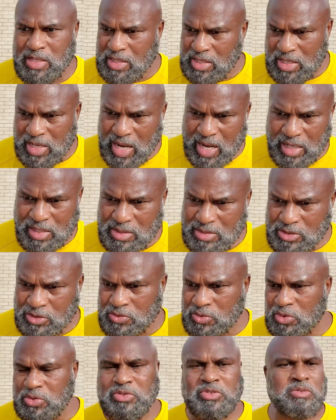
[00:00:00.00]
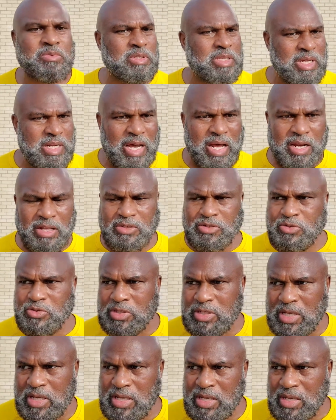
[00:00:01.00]
get out of Jerusalem, get out of
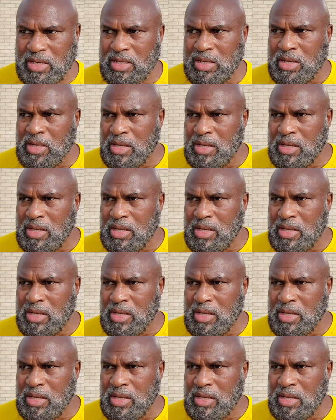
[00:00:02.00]
Judea,